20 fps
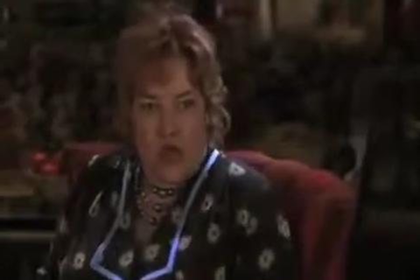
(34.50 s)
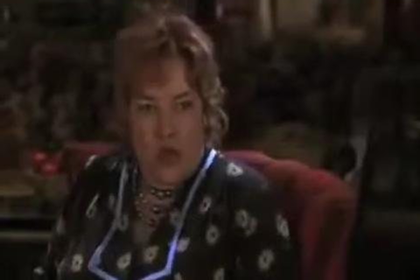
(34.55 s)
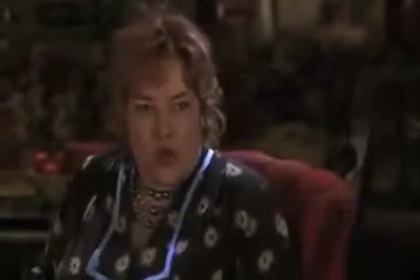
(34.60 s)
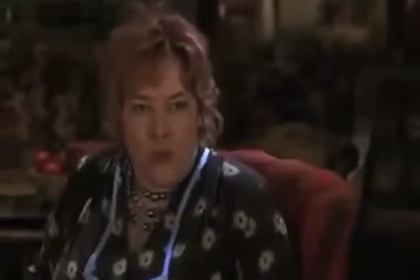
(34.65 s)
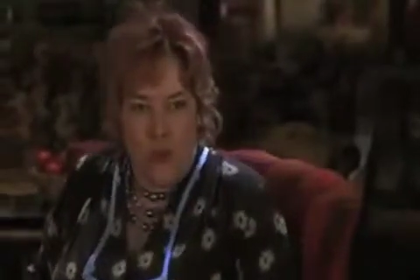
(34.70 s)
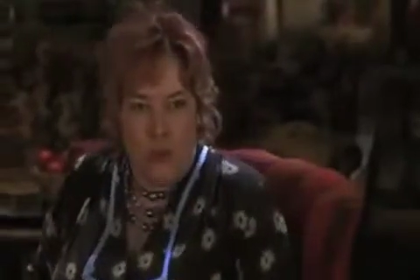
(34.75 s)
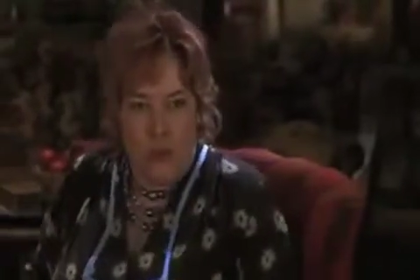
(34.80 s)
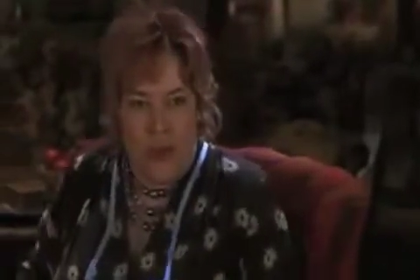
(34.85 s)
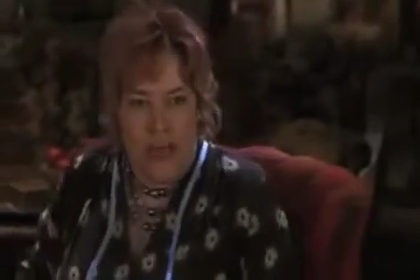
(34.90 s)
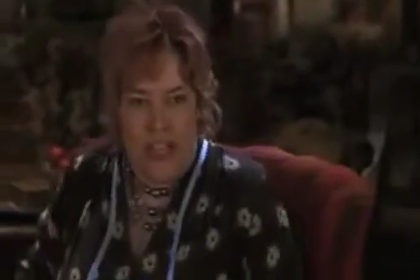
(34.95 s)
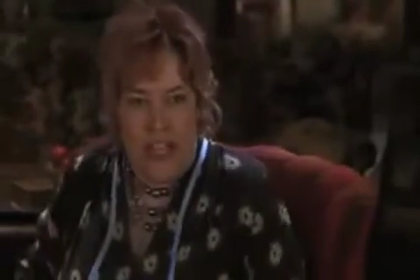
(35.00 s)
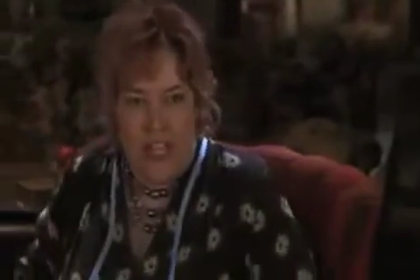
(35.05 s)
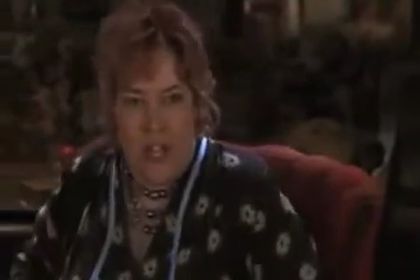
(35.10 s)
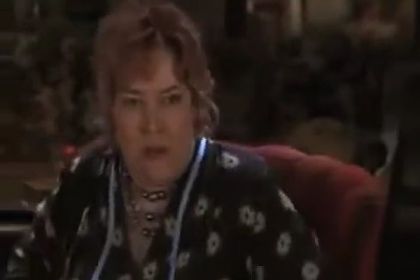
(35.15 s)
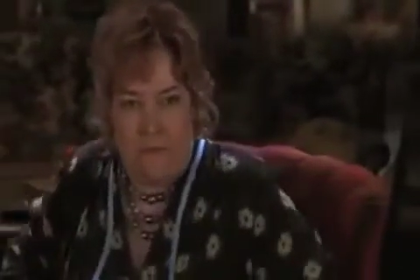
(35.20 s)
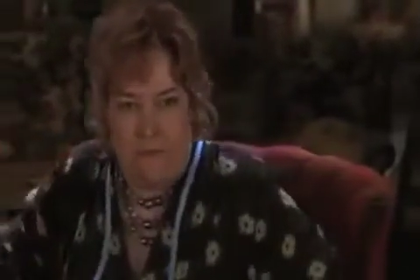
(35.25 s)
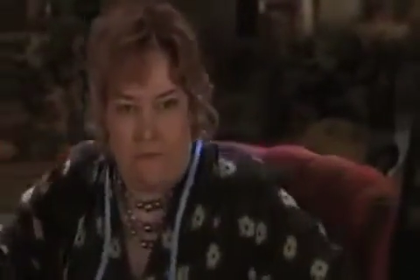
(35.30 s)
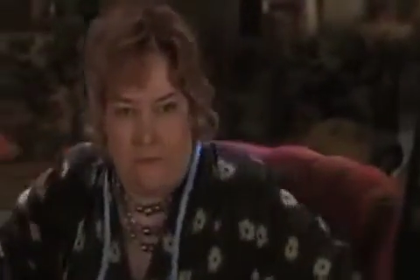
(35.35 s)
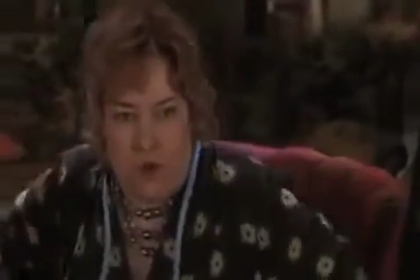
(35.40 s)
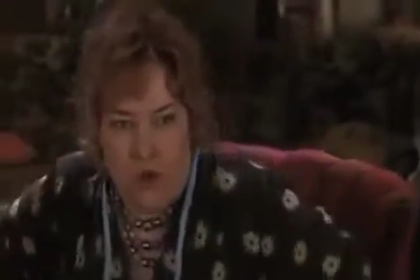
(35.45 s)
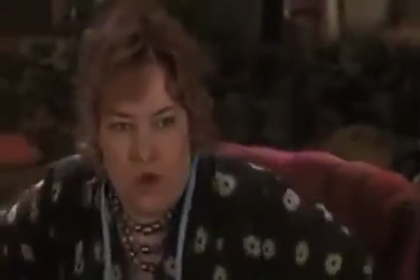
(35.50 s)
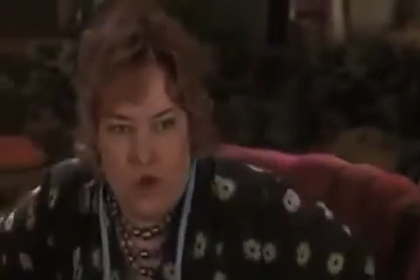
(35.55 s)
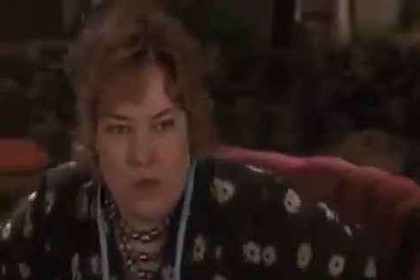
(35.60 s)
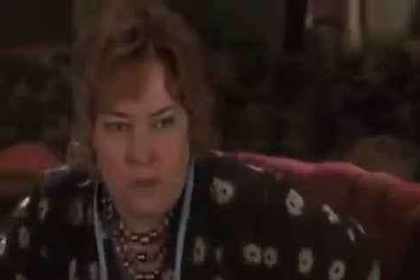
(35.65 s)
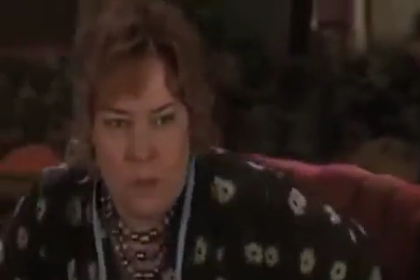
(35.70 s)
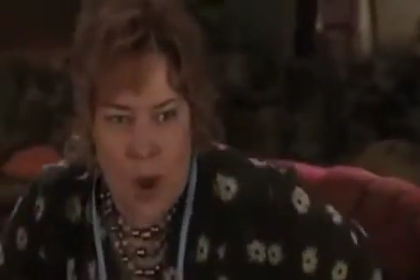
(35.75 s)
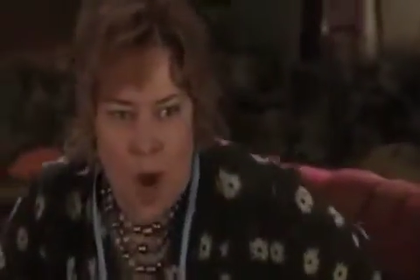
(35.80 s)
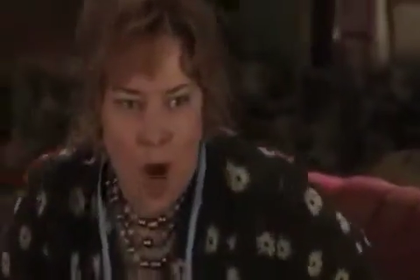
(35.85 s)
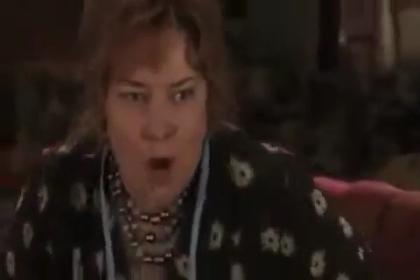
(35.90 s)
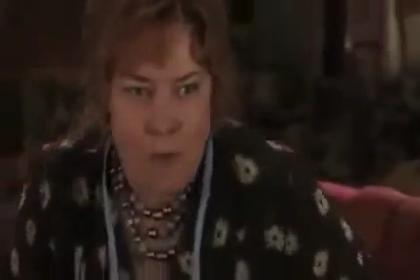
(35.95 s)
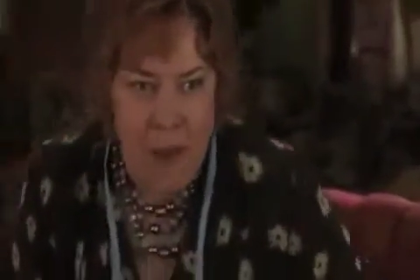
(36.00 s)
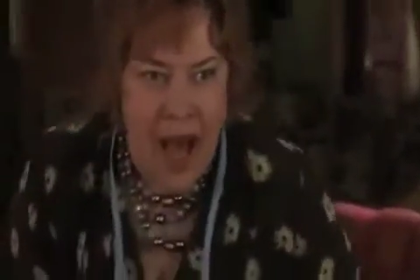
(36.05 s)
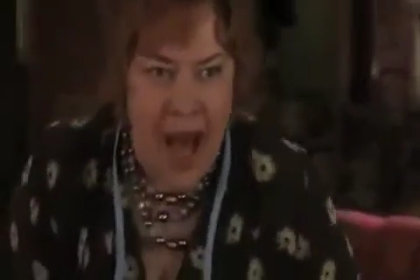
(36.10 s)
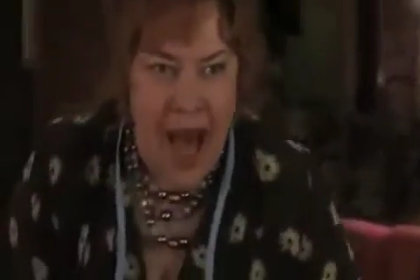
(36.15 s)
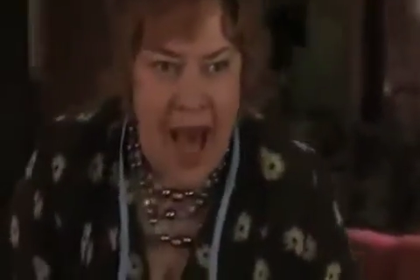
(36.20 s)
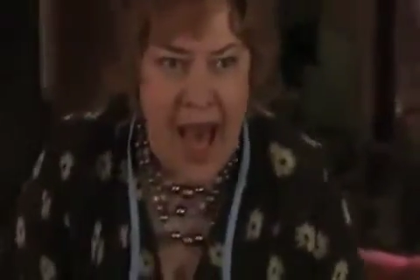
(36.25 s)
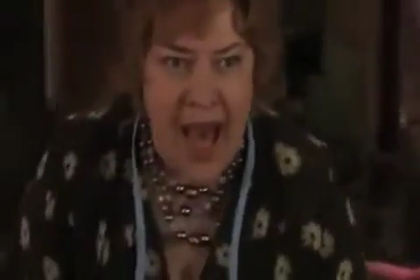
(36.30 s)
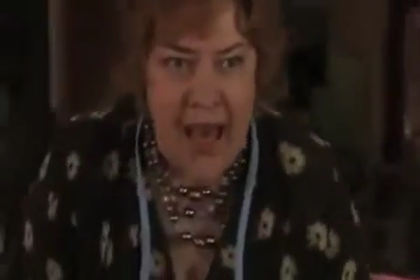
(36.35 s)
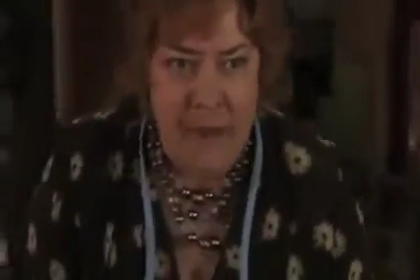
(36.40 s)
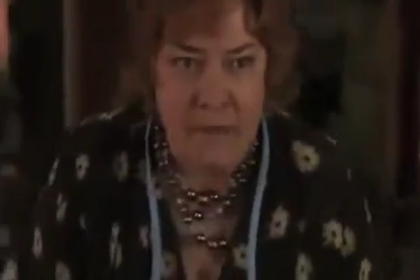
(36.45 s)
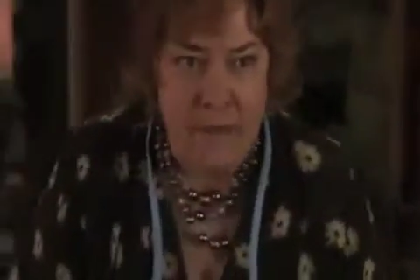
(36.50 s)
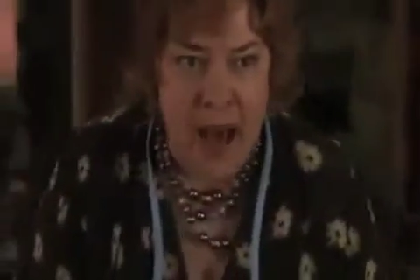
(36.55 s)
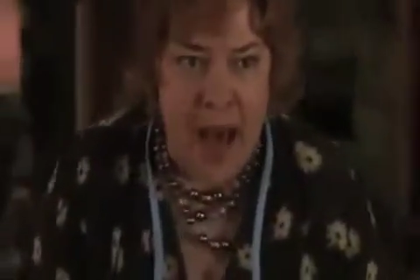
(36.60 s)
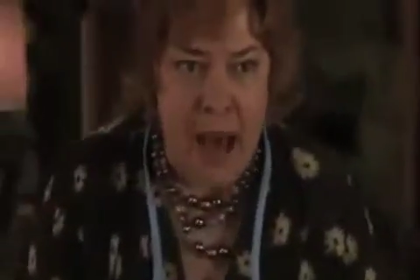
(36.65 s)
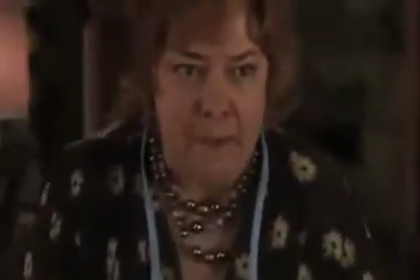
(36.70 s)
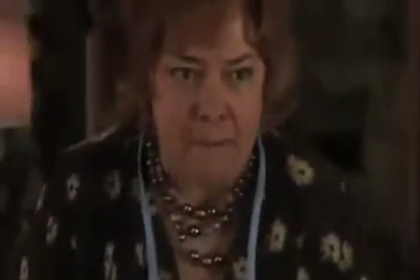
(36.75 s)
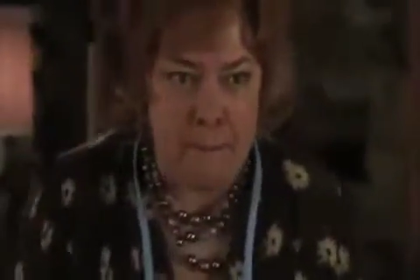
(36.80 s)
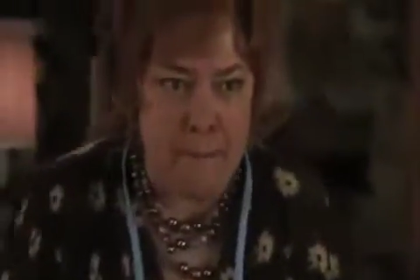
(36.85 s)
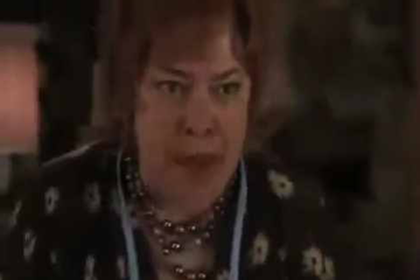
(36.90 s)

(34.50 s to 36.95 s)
You playing the foosball behind my